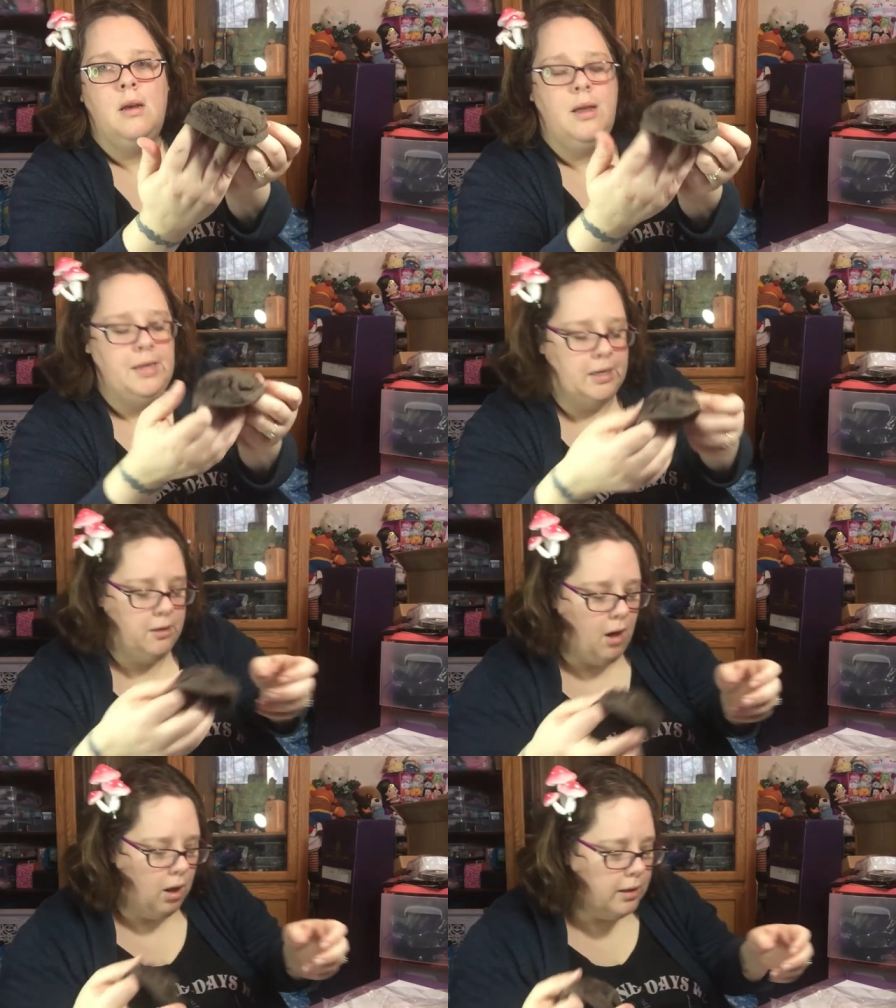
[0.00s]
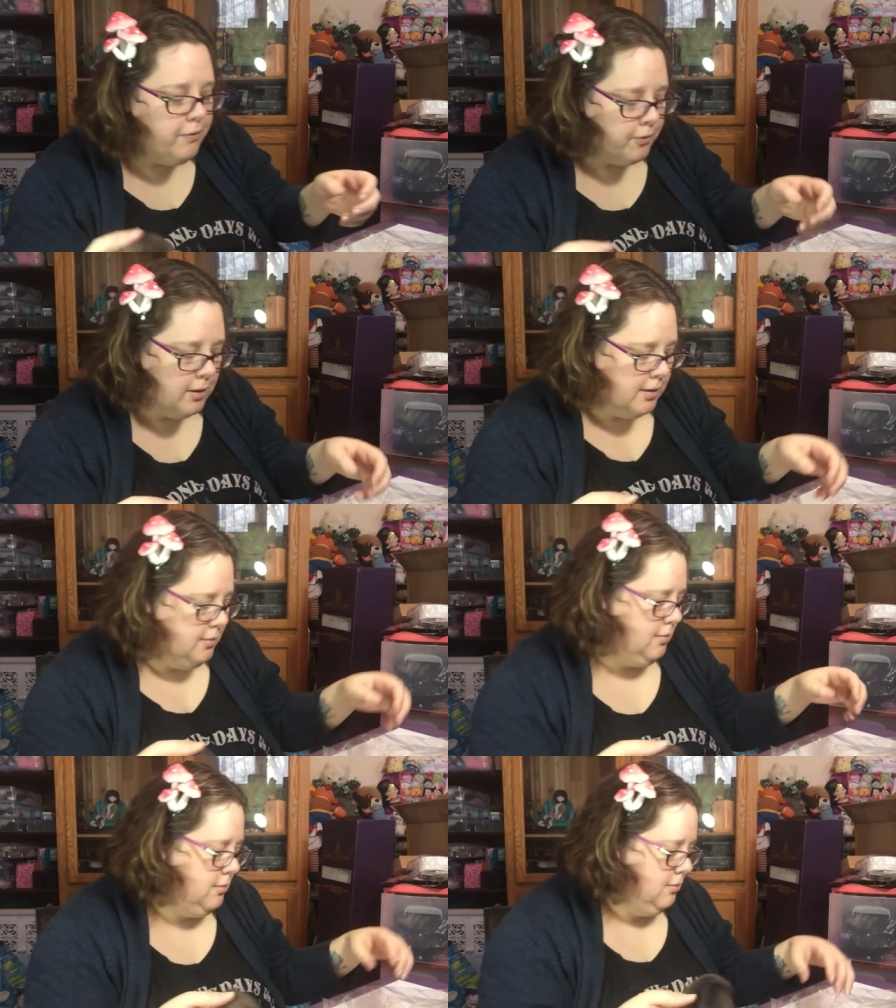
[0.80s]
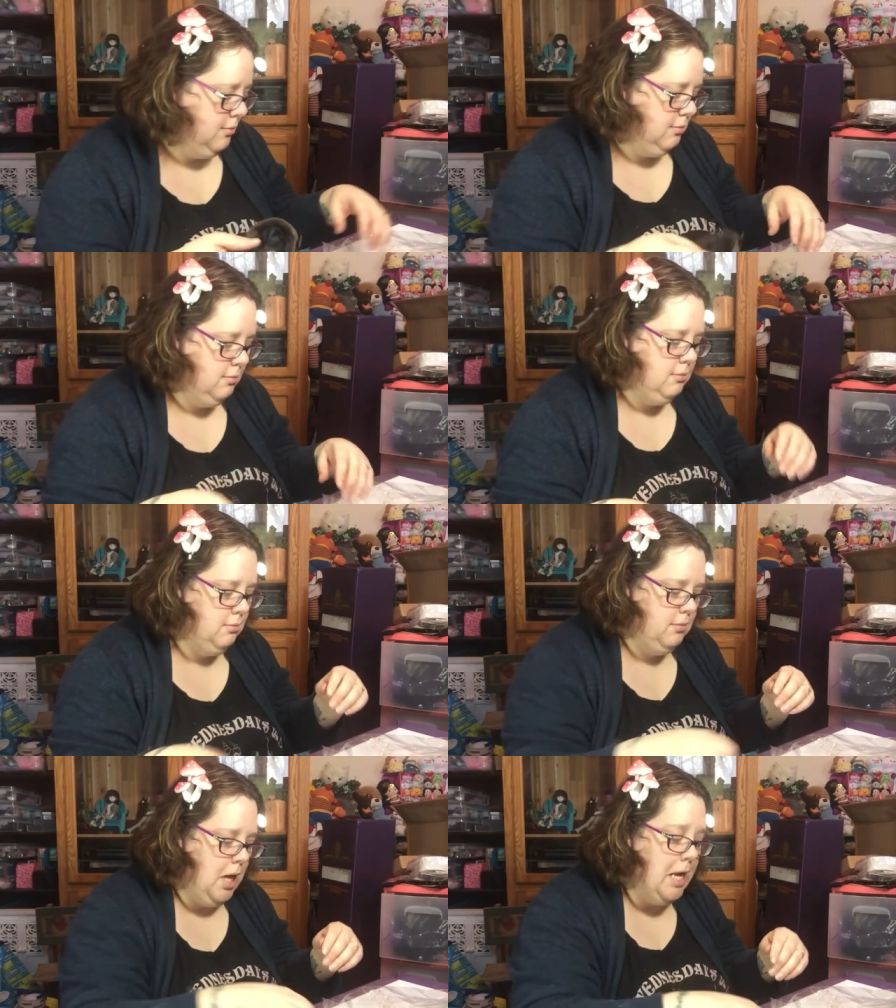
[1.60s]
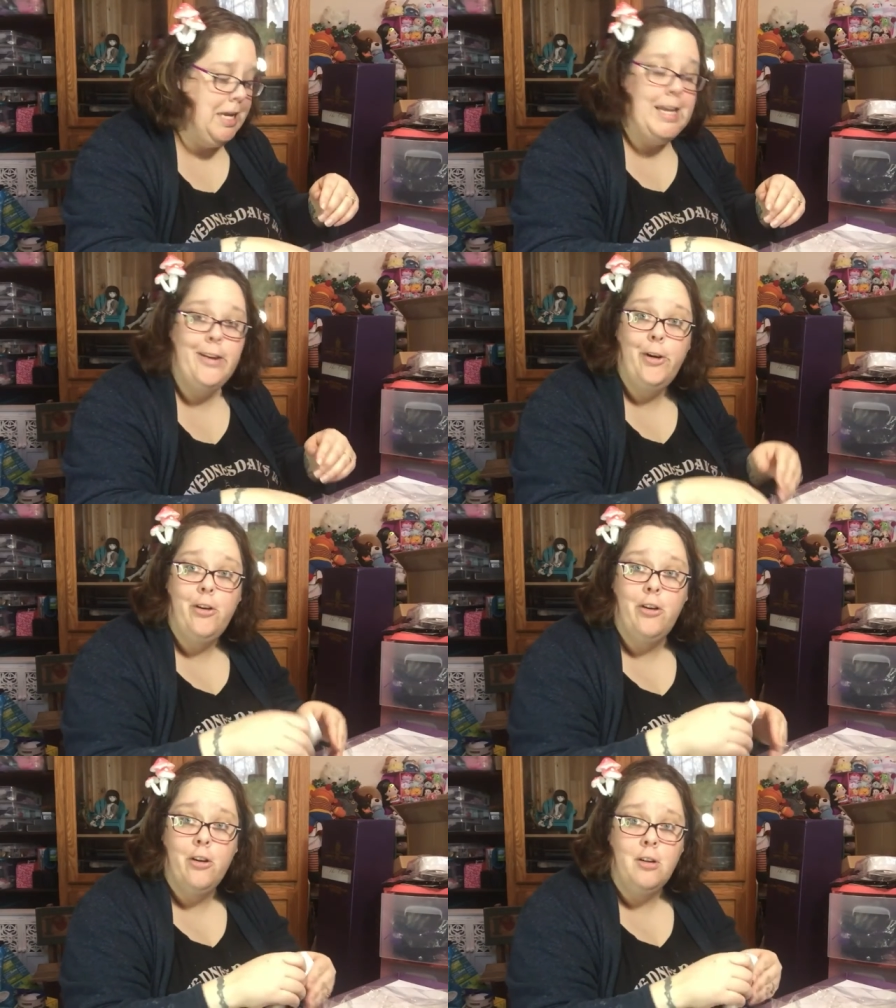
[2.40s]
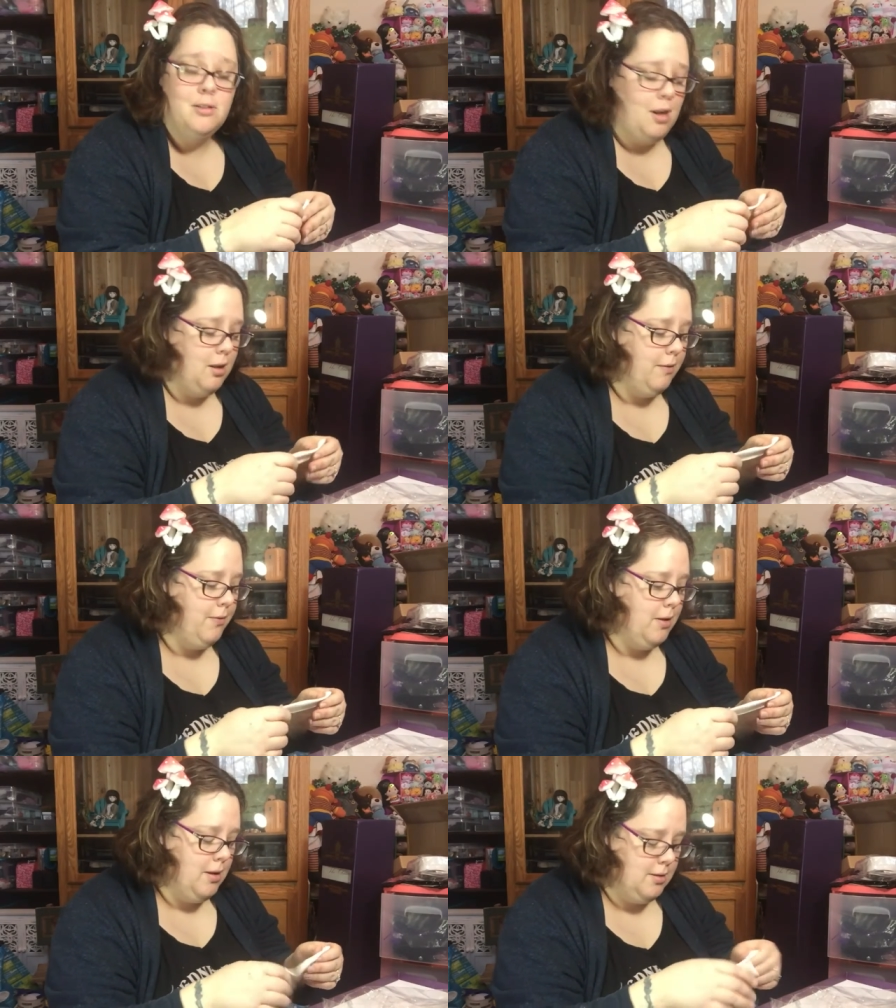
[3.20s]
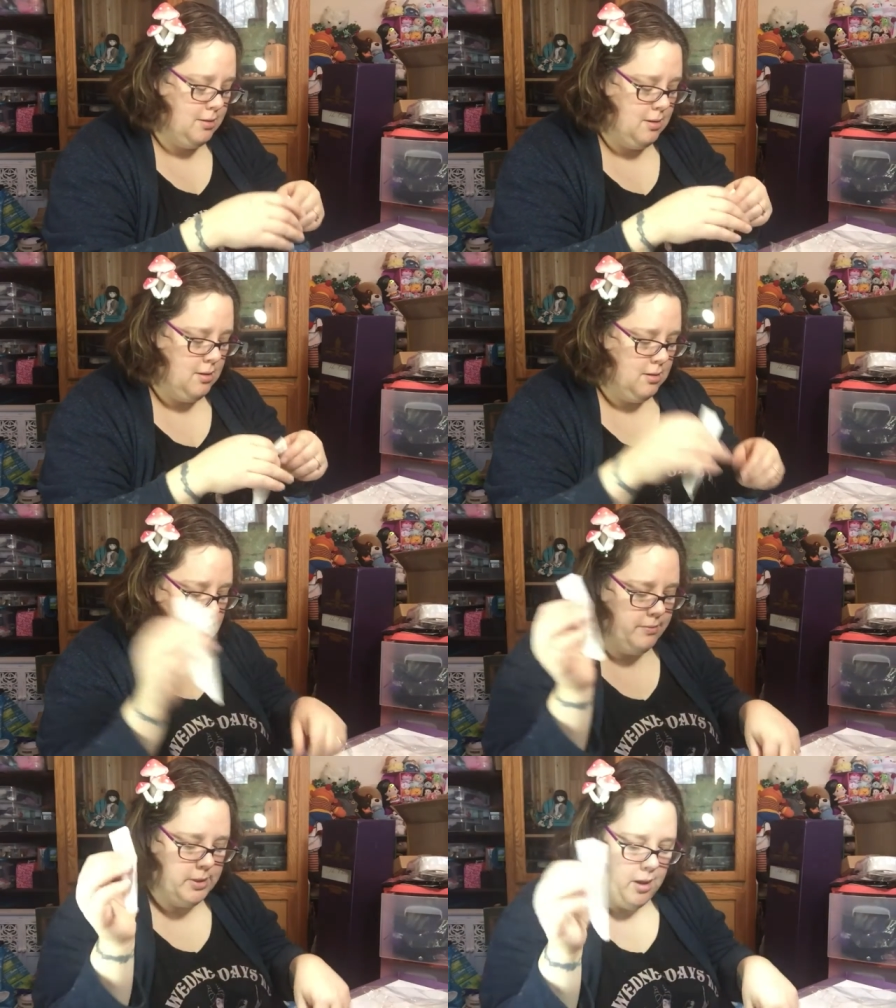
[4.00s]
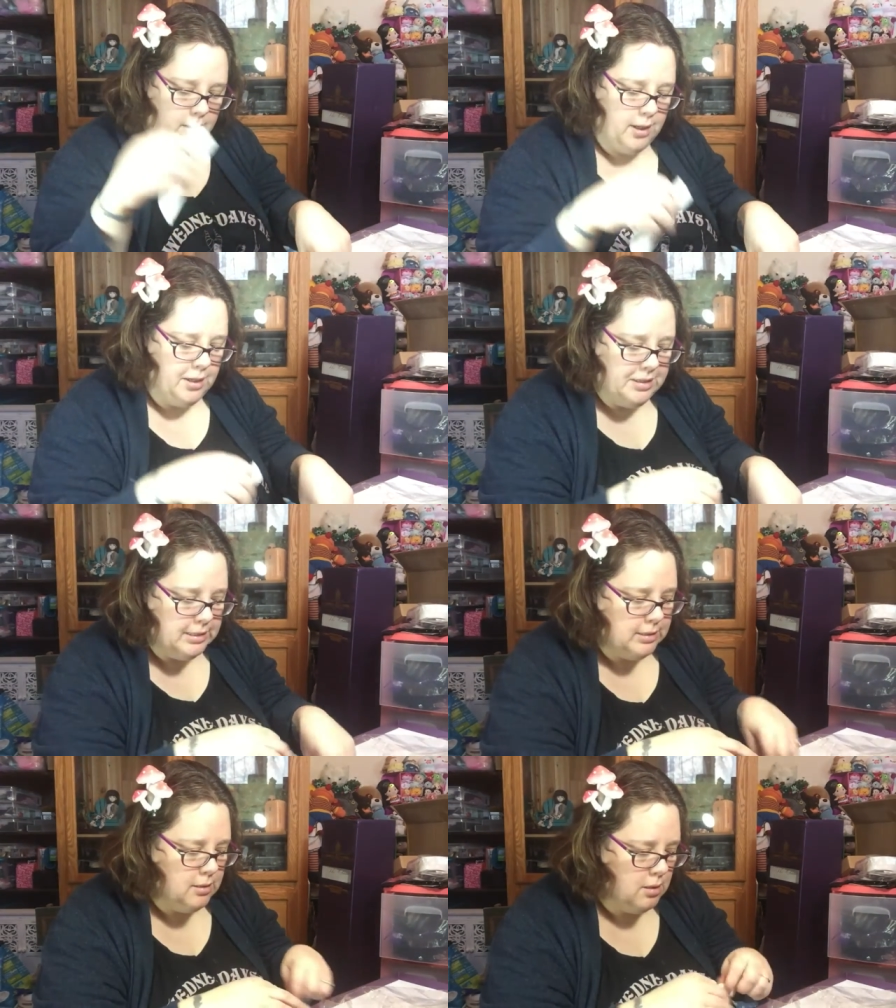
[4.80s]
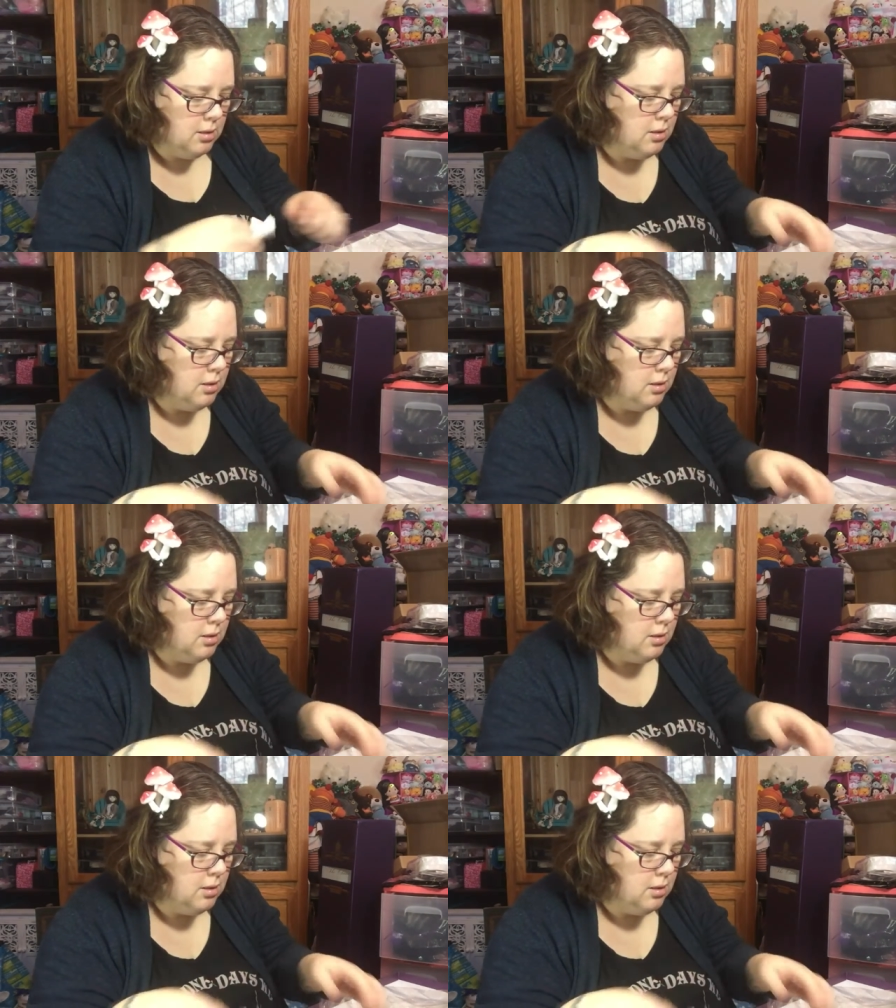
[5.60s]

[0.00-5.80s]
I need a dolly for this. I need a girl dolly for this. Some sakis.